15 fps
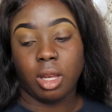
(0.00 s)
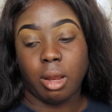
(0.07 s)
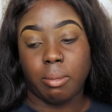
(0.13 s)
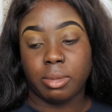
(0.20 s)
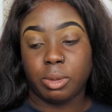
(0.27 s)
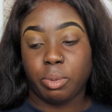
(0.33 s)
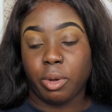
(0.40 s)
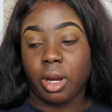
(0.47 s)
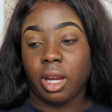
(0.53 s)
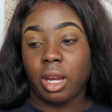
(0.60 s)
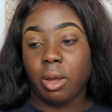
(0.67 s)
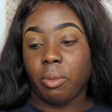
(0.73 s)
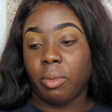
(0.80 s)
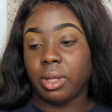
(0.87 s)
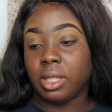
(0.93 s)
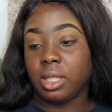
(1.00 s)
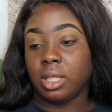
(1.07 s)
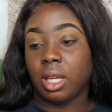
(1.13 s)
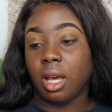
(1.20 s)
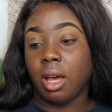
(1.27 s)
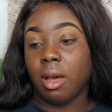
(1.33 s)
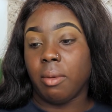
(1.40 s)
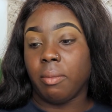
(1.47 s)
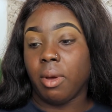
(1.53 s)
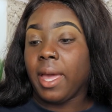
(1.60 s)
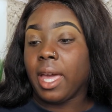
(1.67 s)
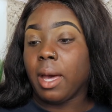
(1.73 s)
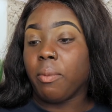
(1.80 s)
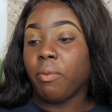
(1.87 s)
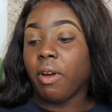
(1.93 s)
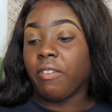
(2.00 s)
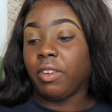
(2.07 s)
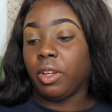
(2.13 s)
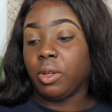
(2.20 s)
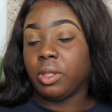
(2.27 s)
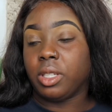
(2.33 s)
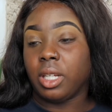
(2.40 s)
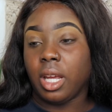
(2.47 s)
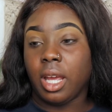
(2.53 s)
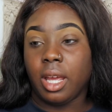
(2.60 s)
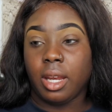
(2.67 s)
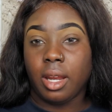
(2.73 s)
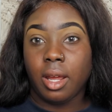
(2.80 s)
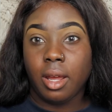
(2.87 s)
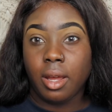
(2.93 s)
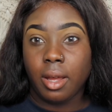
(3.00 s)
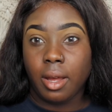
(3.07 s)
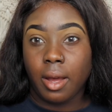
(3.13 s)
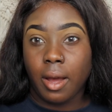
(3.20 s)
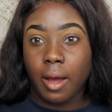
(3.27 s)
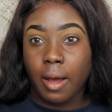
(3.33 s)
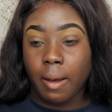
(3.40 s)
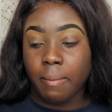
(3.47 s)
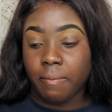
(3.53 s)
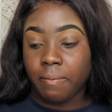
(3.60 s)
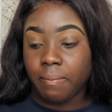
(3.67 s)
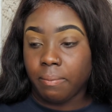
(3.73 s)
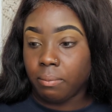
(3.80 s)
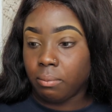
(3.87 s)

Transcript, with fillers: and I'm spraying it with some Makeup Revolution. Um,